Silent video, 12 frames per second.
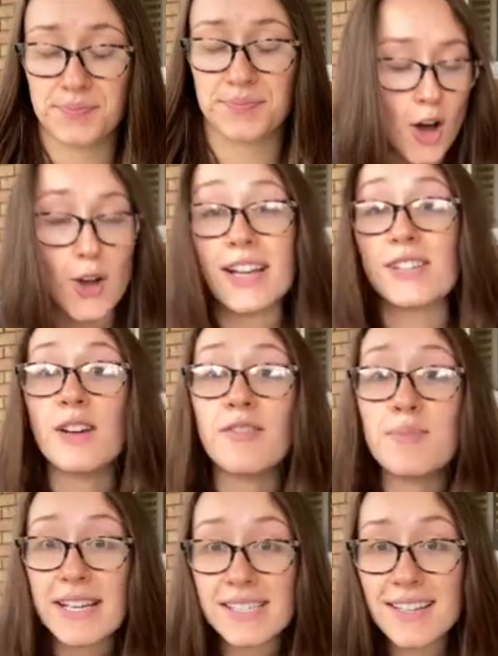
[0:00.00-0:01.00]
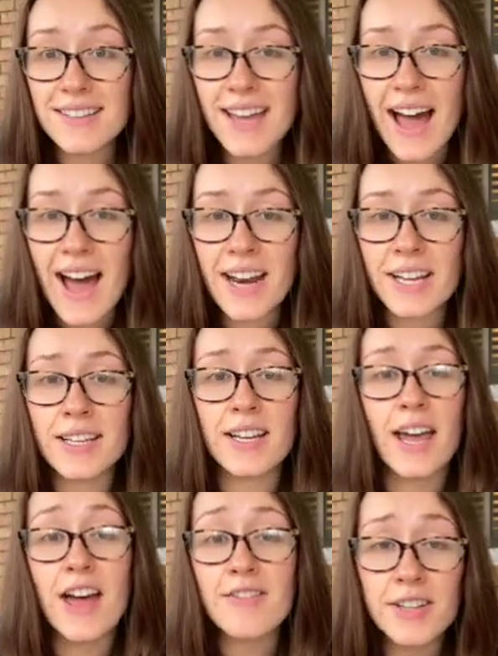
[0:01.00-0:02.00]
Okay, so I basically added
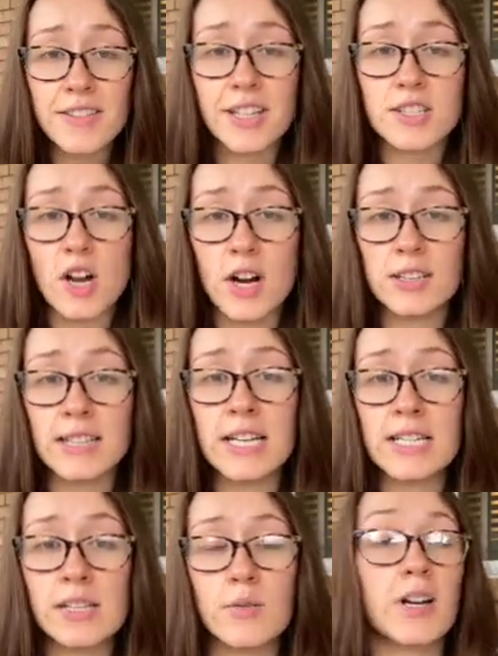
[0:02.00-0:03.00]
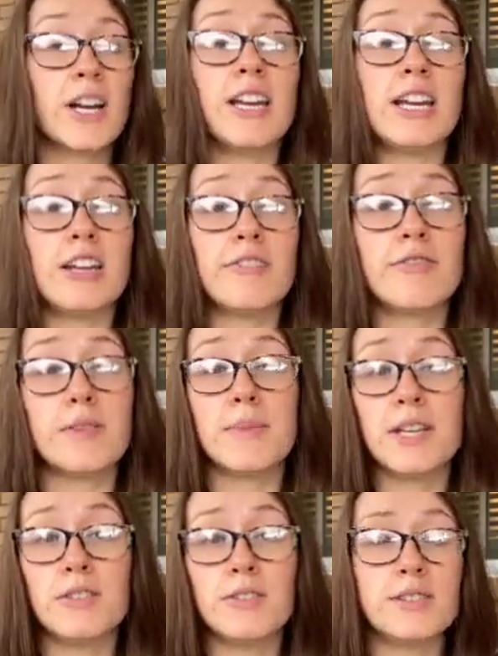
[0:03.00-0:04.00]
everything to our list that we're gonna need for
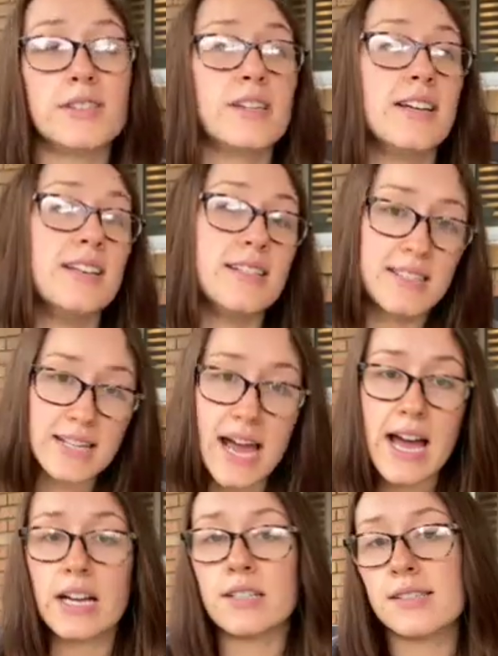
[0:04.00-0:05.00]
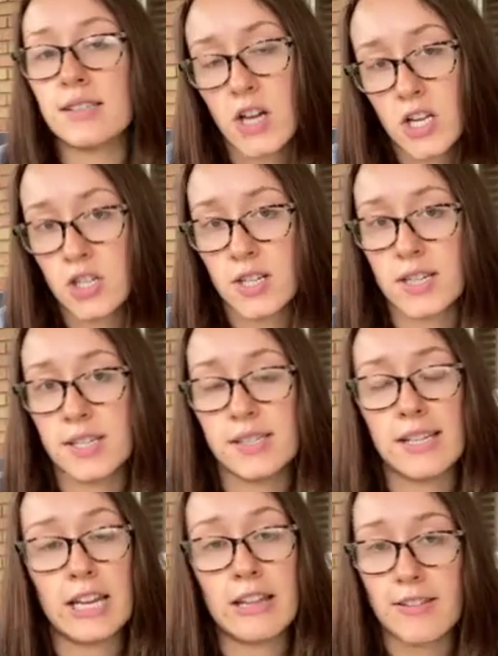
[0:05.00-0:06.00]
meals, snacks, lunches,
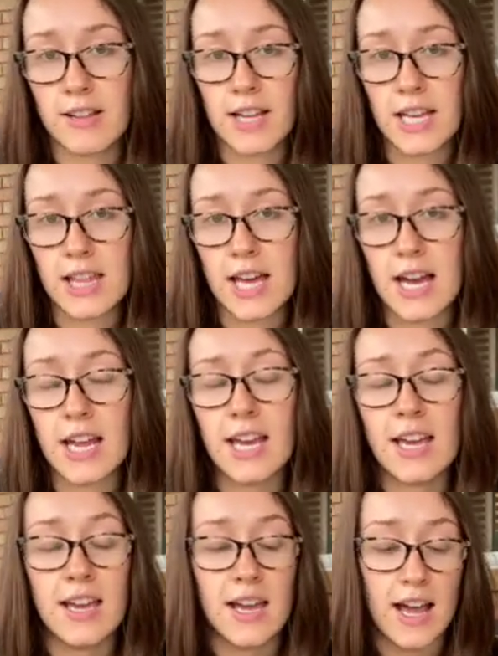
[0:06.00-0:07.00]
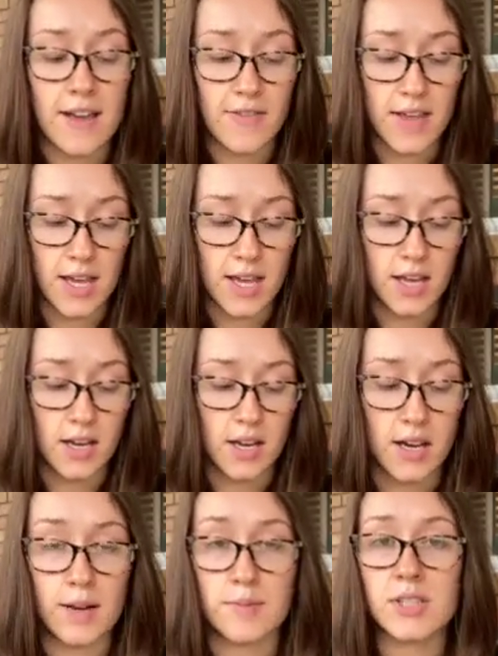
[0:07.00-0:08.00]
anything like that. And
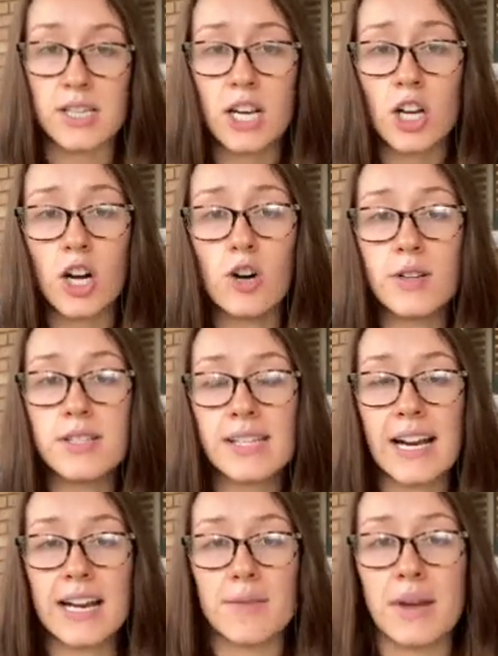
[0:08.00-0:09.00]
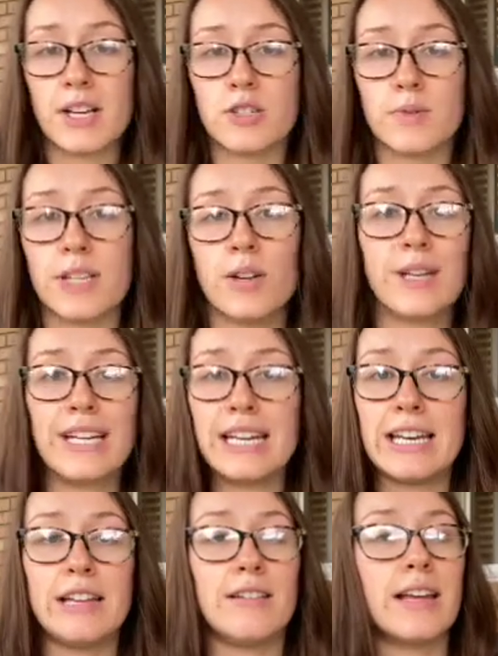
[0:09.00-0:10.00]
then I'm just gonna go inside and make sure we don't need
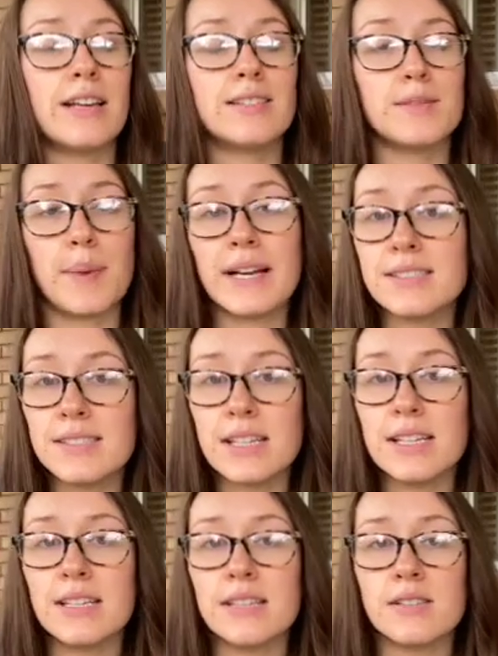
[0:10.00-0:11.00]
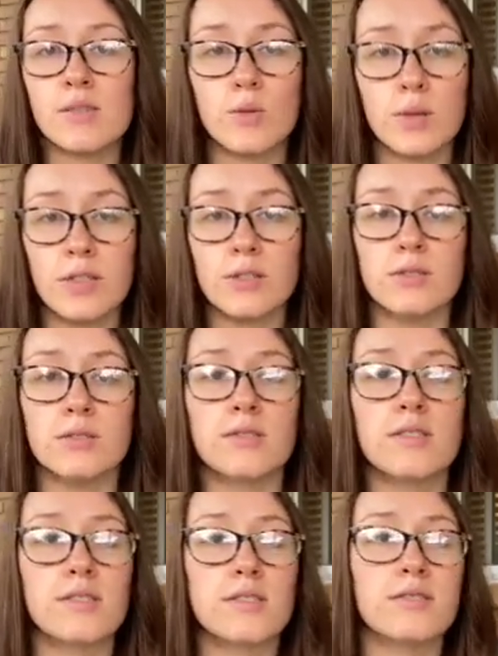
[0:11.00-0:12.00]
any like spices,
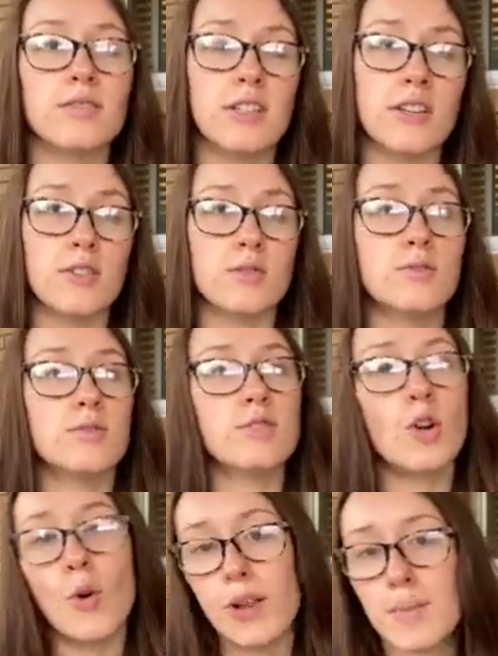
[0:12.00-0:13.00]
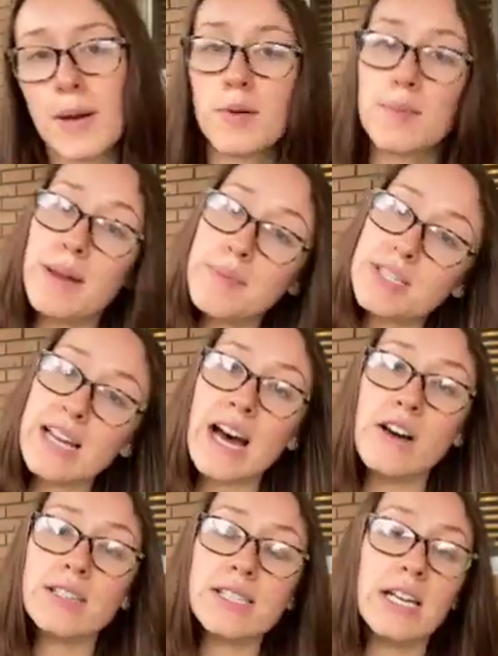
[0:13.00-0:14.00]
oils, you know, toilet paper, paper
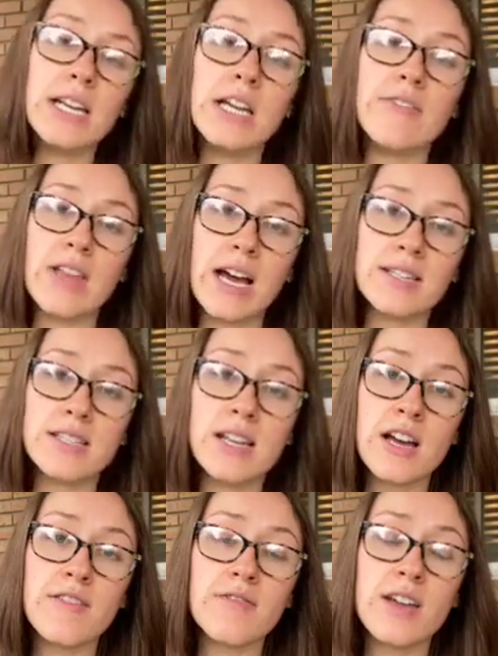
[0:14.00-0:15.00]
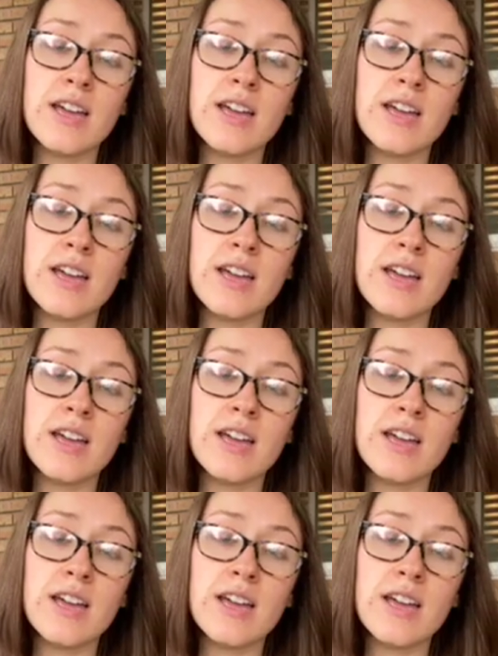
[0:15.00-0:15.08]
towels, any of that stuff.